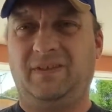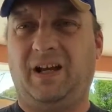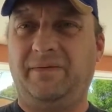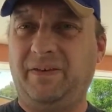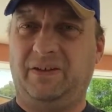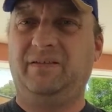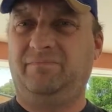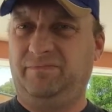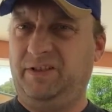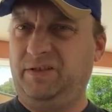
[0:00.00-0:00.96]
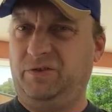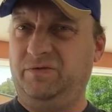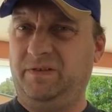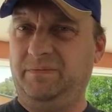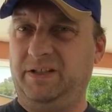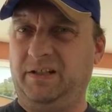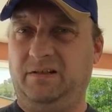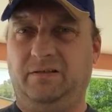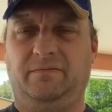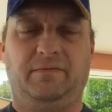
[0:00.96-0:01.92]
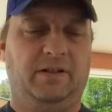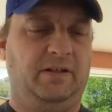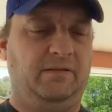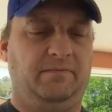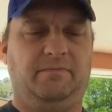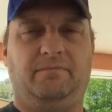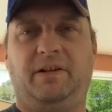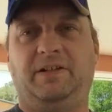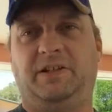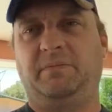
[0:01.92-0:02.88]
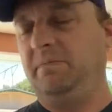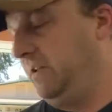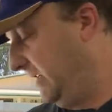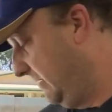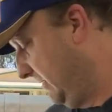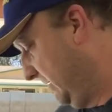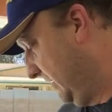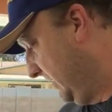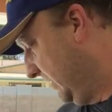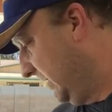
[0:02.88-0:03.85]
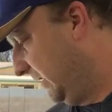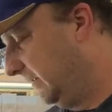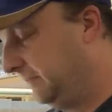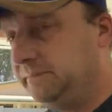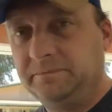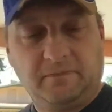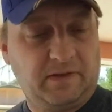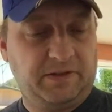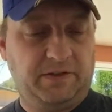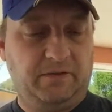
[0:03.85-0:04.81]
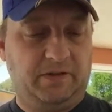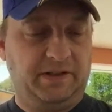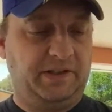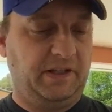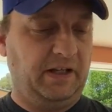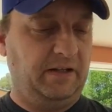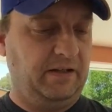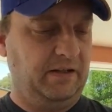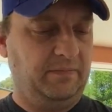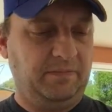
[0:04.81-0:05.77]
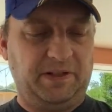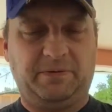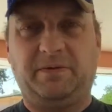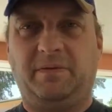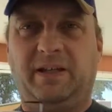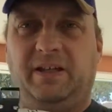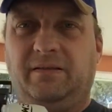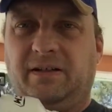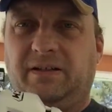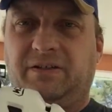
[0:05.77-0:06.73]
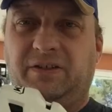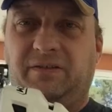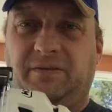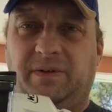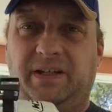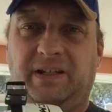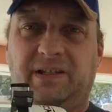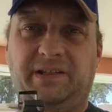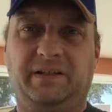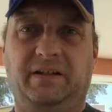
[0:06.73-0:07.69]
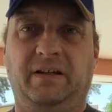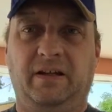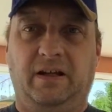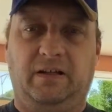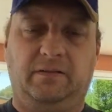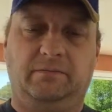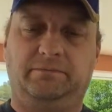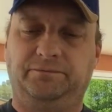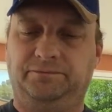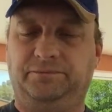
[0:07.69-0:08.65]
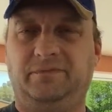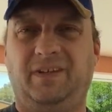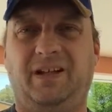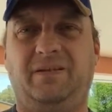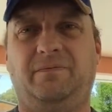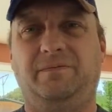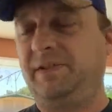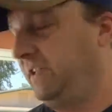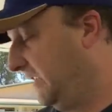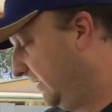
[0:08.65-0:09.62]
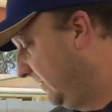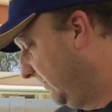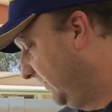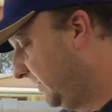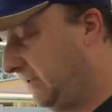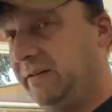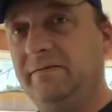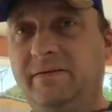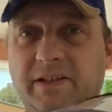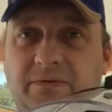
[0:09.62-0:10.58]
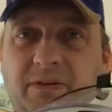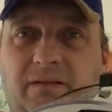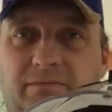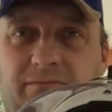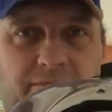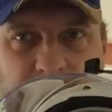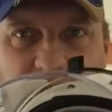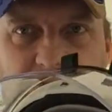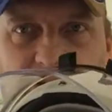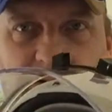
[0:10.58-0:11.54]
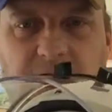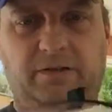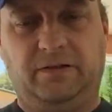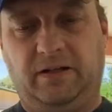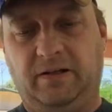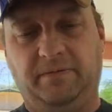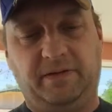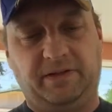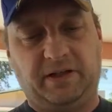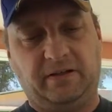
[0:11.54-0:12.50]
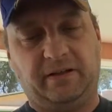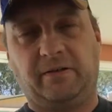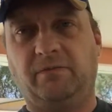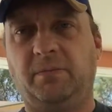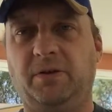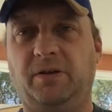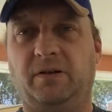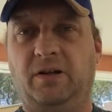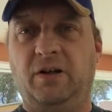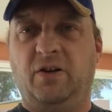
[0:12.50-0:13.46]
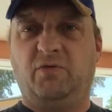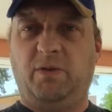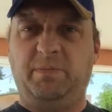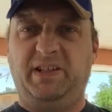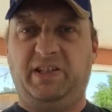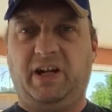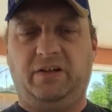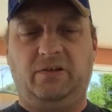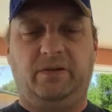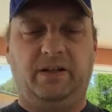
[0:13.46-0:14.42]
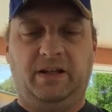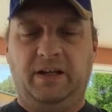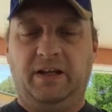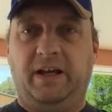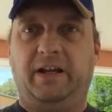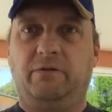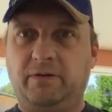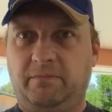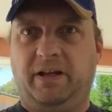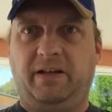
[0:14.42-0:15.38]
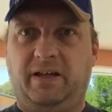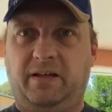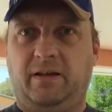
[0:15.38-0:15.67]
I found it a little too flimsy, might just be me. So instead, plus with my shield the way it is, I decided to go this route. This route didn't budge. It's got like a rubber grippy side to it, and it gripped my